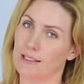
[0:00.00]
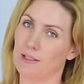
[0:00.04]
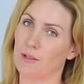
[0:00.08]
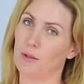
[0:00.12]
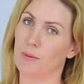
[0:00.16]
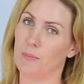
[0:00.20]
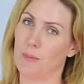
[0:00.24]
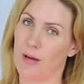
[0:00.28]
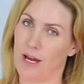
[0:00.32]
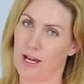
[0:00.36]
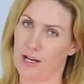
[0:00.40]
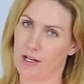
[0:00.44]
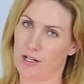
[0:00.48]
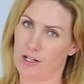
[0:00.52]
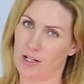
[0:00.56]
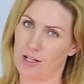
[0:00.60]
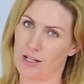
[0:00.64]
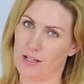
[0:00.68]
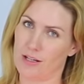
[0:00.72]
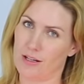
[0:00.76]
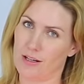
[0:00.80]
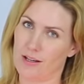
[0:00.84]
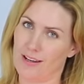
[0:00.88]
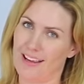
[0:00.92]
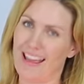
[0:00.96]
a little
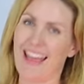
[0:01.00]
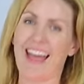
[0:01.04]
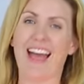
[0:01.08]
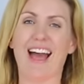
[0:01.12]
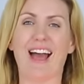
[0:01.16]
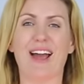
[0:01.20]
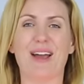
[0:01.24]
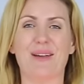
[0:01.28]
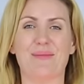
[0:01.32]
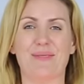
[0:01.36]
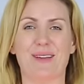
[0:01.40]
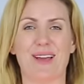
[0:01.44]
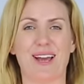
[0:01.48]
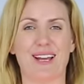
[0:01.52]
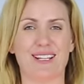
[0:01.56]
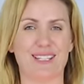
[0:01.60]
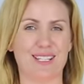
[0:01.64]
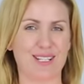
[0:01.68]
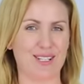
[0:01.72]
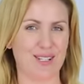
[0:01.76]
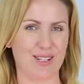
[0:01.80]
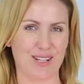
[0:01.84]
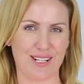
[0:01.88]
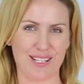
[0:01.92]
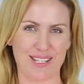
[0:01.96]
much. I hope you guys
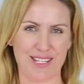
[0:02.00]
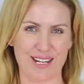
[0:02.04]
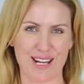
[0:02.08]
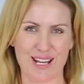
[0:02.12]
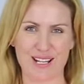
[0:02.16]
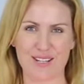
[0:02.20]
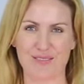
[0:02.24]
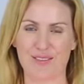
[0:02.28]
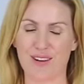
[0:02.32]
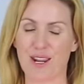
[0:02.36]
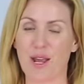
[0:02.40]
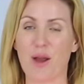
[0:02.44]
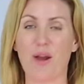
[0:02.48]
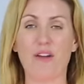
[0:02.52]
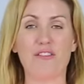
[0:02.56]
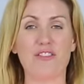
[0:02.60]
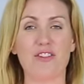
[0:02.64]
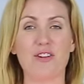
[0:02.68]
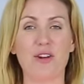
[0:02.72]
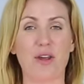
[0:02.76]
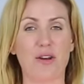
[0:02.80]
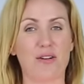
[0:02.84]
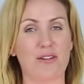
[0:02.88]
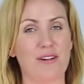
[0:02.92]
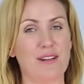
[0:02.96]
enjoyed today's video. If
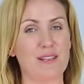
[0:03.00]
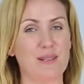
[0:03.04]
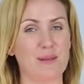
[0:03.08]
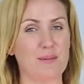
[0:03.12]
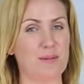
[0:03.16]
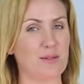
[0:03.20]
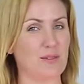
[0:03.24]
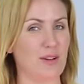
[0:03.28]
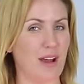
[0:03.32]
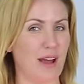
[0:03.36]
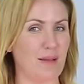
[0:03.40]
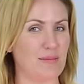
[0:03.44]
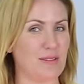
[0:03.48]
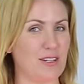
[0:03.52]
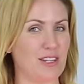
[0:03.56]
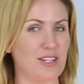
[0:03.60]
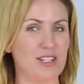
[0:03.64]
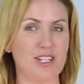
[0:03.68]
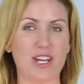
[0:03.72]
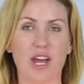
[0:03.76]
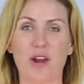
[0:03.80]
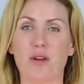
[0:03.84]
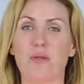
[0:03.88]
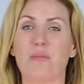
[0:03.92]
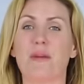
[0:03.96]
you're not already subscribed to the
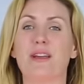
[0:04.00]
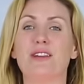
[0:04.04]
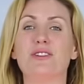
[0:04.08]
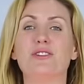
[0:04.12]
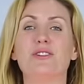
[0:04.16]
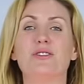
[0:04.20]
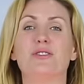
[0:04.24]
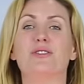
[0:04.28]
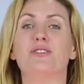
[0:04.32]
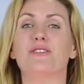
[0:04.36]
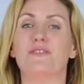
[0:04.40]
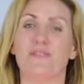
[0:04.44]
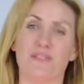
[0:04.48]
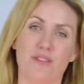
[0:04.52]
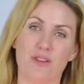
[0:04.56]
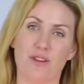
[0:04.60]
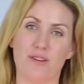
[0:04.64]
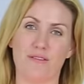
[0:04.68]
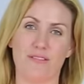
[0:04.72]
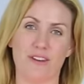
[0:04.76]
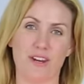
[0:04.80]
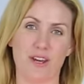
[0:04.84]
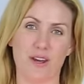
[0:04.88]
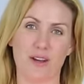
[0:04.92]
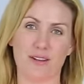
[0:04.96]
channel, make sure you do for
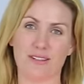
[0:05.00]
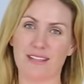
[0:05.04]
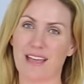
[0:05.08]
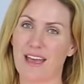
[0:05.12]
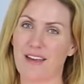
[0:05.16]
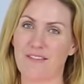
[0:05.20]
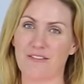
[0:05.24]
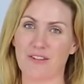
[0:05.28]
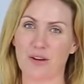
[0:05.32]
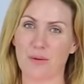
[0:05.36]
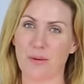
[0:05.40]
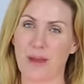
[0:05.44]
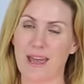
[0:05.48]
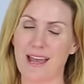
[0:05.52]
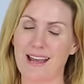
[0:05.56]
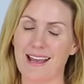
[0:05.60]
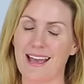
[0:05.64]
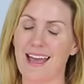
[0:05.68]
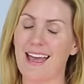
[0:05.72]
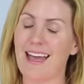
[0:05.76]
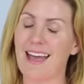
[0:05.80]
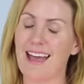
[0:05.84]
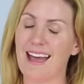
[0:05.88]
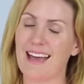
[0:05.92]
new videos every week.